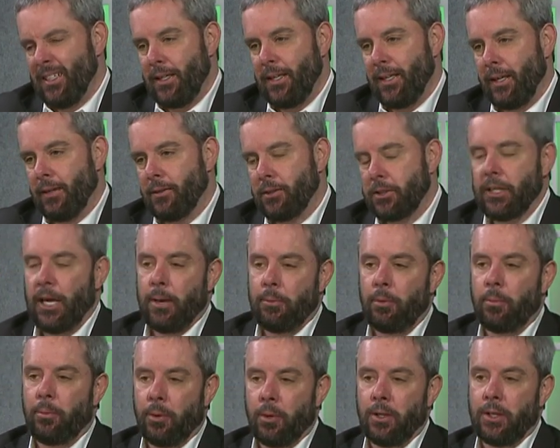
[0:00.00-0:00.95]

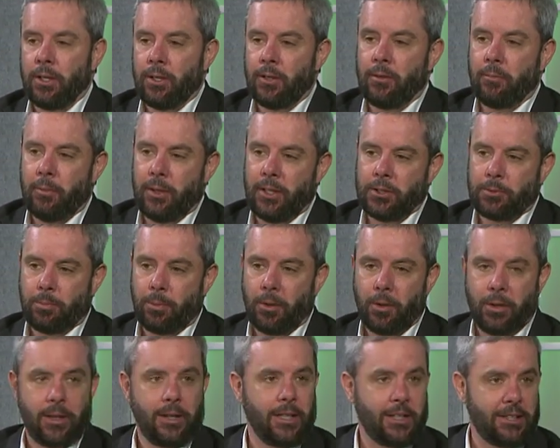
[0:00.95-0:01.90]
cyberbullying means
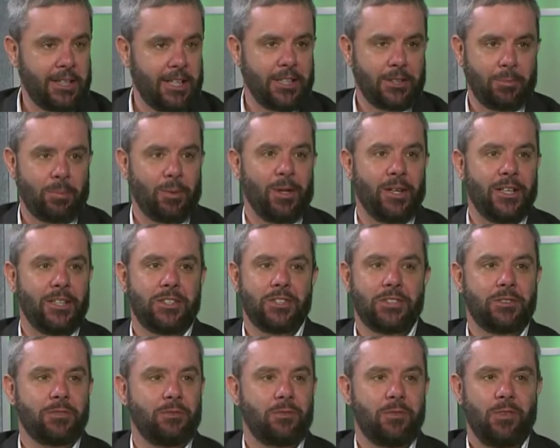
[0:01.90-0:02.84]
bullying that takes
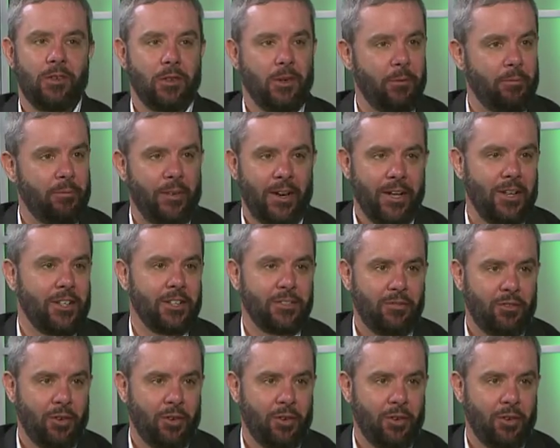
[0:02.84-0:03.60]
place via your